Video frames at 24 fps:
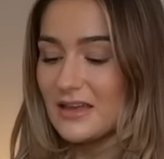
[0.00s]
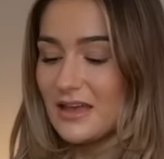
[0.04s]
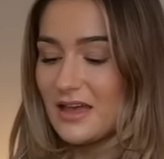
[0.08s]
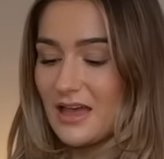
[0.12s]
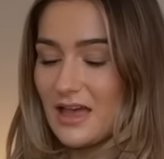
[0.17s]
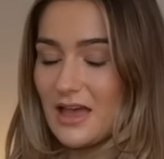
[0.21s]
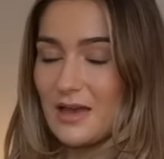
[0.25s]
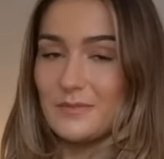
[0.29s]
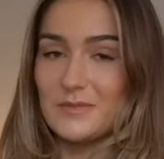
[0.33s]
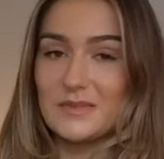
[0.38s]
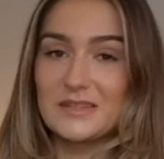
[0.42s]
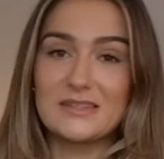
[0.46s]

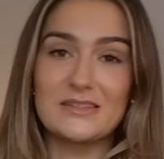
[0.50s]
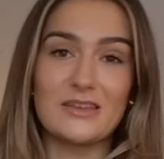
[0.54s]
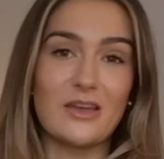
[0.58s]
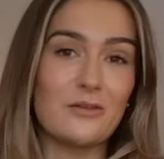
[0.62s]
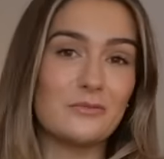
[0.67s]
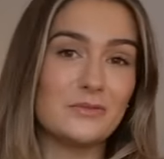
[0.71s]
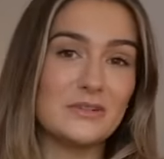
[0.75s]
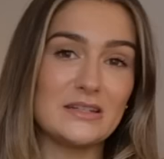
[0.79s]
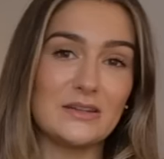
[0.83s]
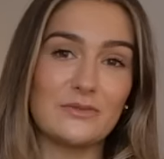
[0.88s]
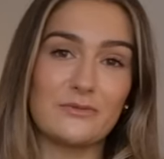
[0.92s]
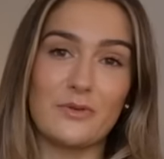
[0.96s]
There's so
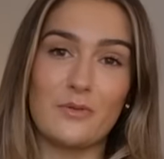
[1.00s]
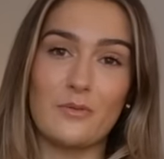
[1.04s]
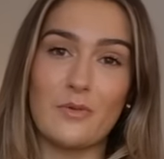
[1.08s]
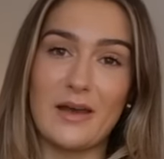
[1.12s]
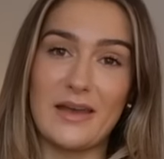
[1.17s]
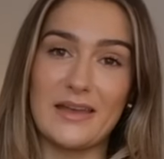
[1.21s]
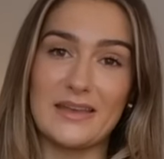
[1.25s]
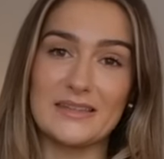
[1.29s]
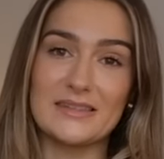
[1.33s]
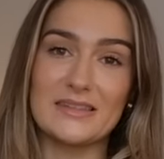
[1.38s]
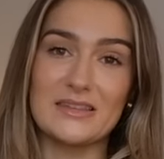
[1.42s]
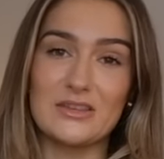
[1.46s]
many different
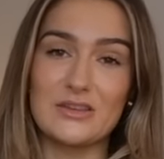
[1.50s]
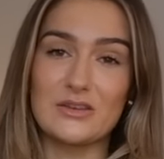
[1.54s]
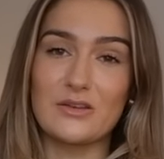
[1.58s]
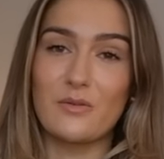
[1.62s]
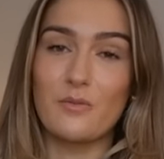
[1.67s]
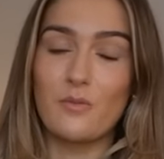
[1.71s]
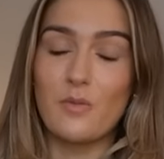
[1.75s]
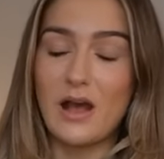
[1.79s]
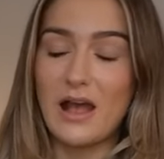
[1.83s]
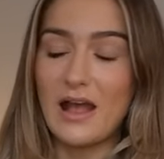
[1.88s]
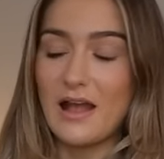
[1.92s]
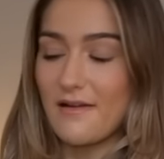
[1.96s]
ways that you
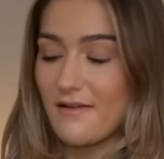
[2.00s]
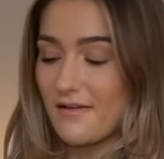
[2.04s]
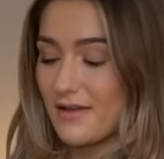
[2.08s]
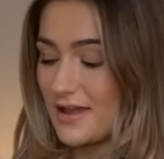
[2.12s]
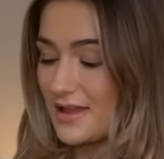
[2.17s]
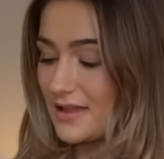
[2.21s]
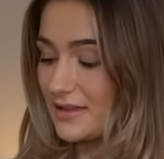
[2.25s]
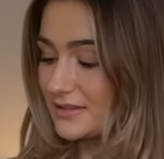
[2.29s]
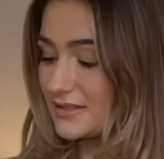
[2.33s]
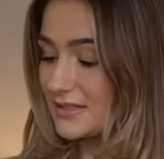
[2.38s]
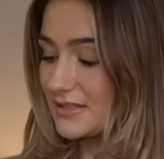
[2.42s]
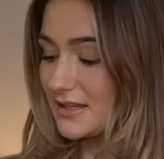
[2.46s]
can
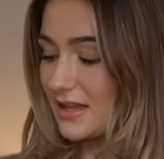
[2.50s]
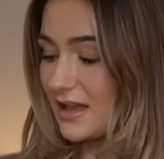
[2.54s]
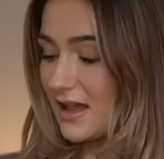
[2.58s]
wear it,